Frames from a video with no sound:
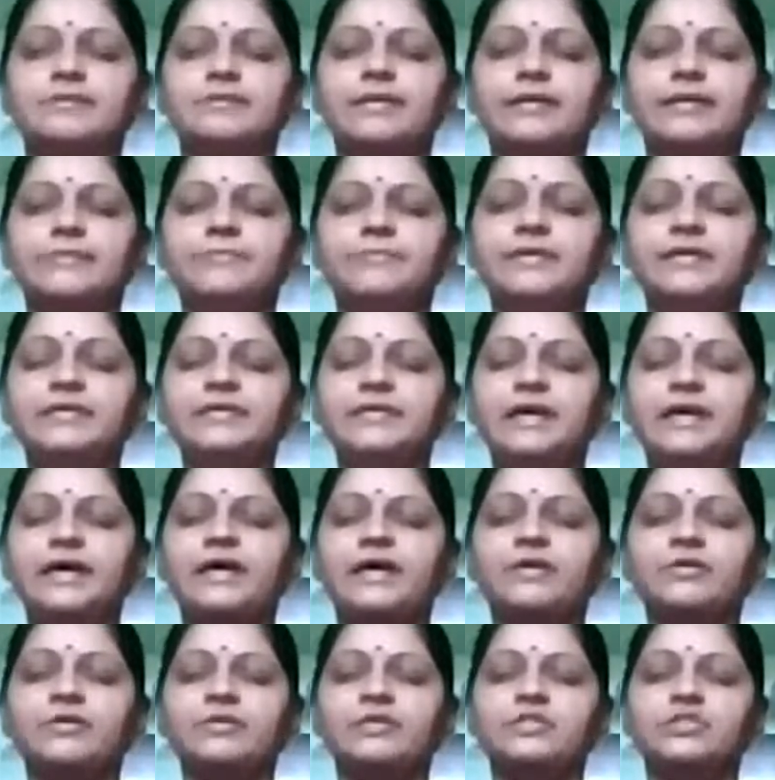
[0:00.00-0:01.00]
Let's be
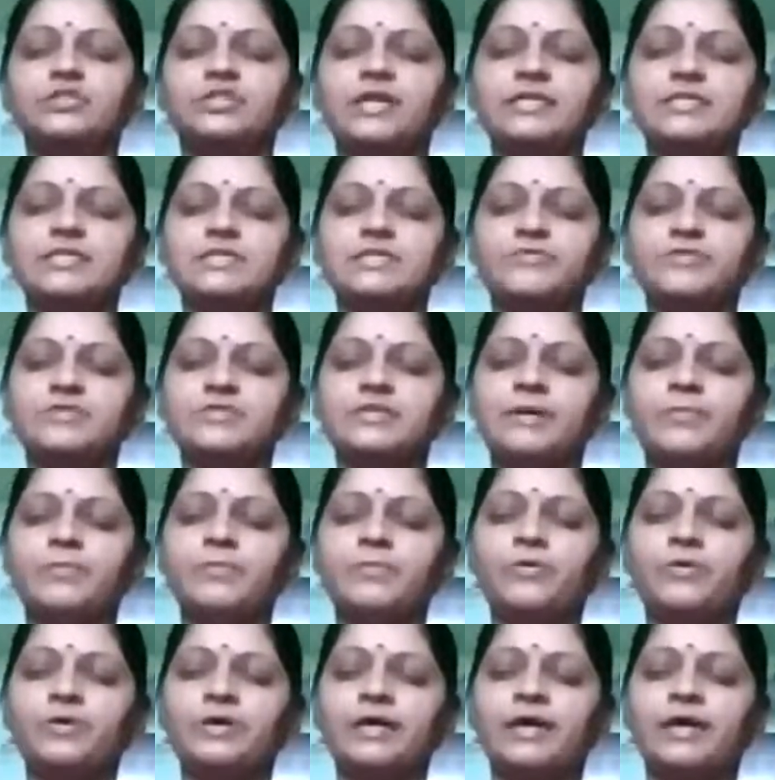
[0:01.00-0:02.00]
there on the chest for some
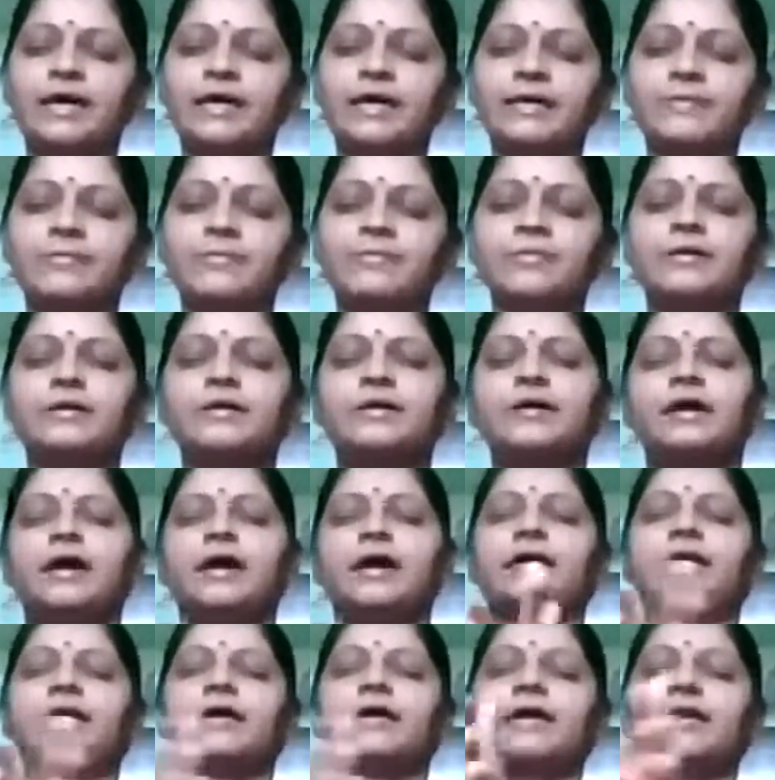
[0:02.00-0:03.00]
more time.
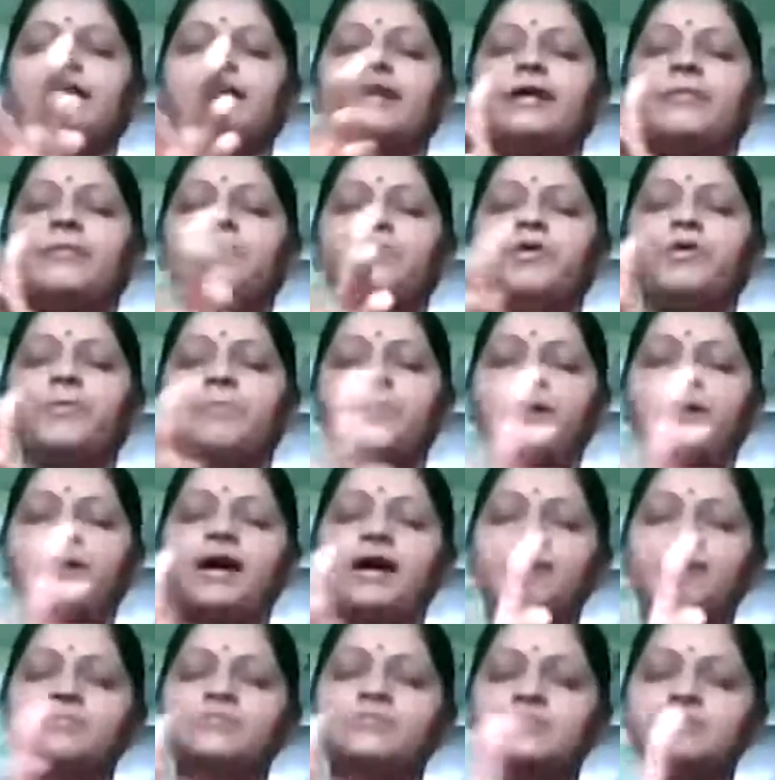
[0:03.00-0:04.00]
Again, rub your
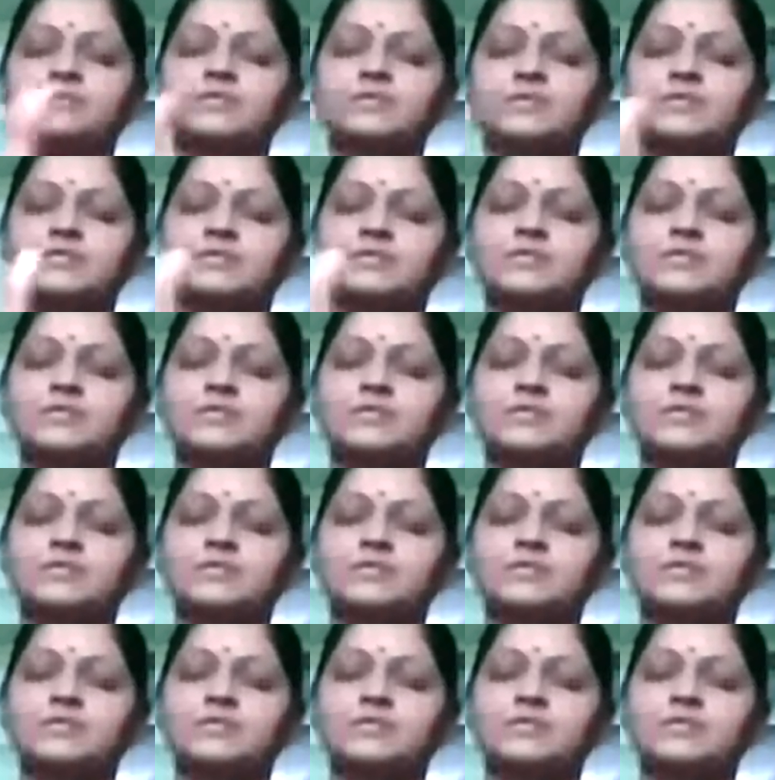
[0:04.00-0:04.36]
palms.